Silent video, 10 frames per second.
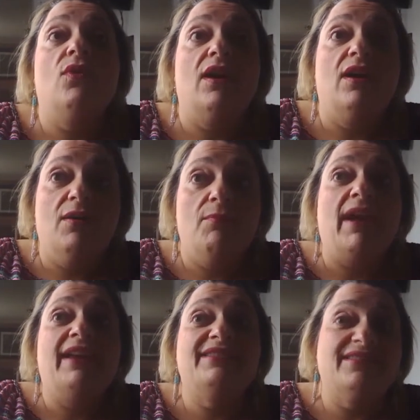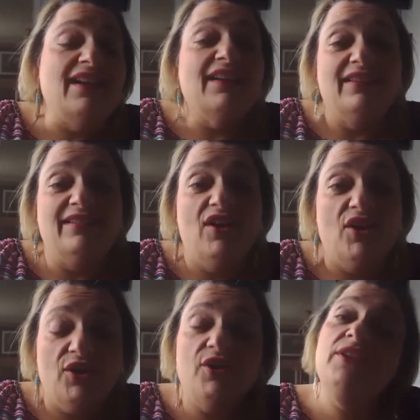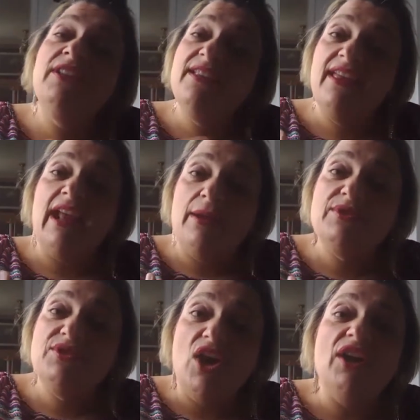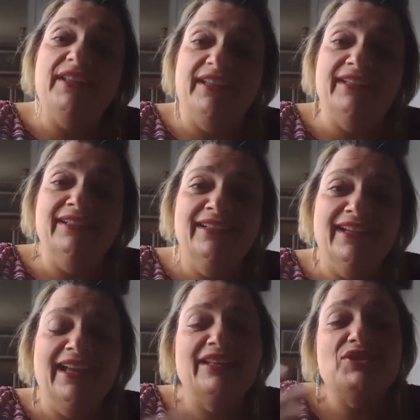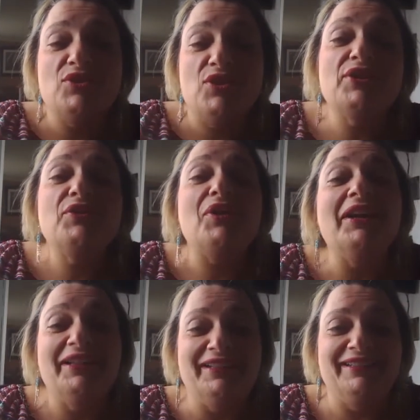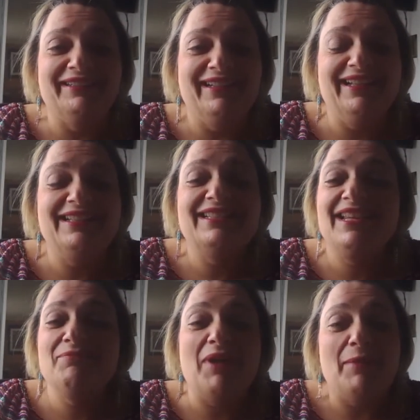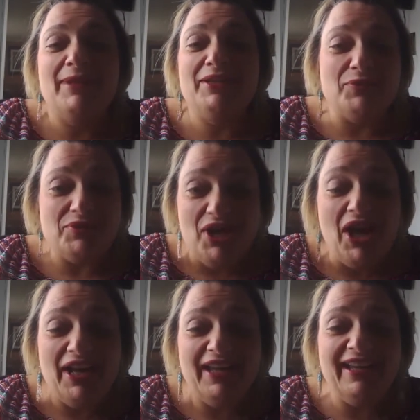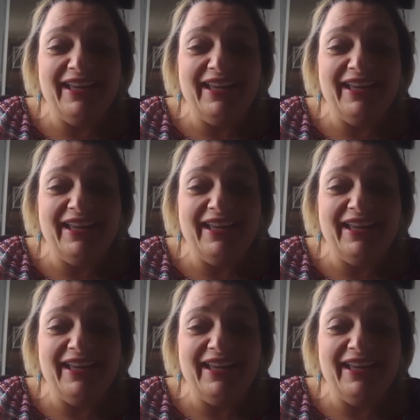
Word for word: my son heard that I was dying and started crying and said, Mommy, don't die.